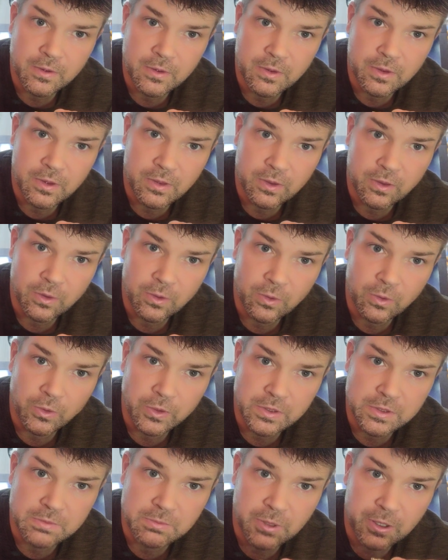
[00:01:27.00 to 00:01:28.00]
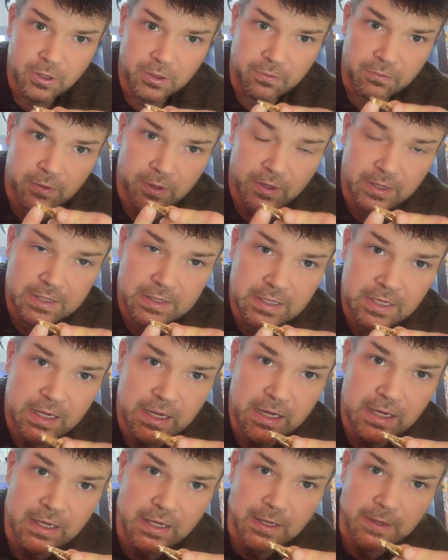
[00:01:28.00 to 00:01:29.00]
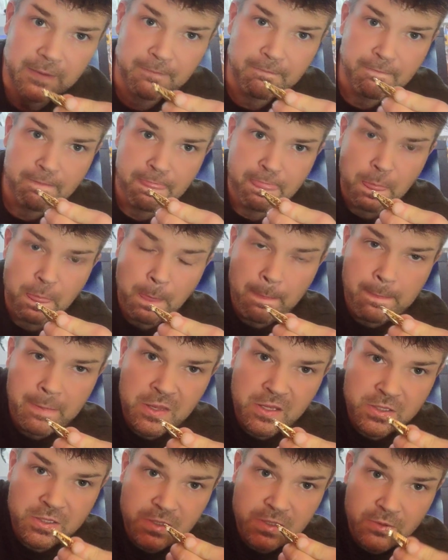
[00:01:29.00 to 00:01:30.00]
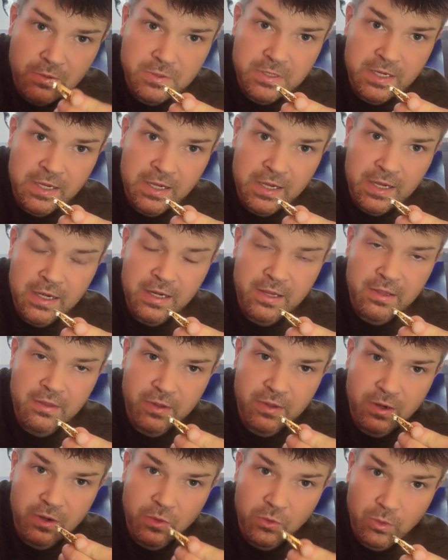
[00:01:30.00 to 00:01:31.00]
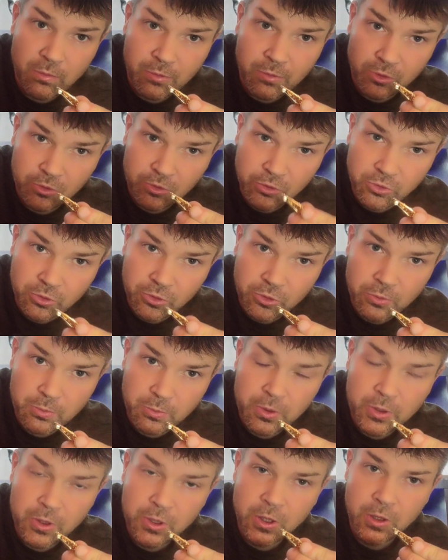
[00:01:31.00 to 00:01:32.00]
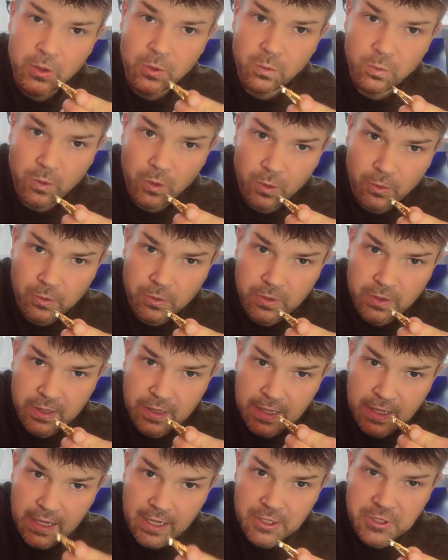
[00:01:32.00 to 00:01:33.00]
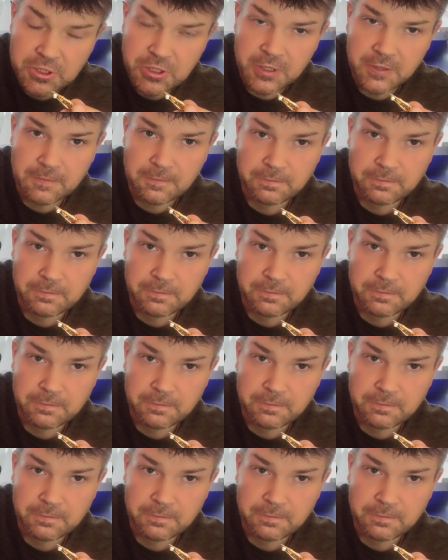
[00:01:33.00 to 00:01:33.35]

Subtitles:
The gold is marked very tiny, so tiny that a normal loop won't catch it.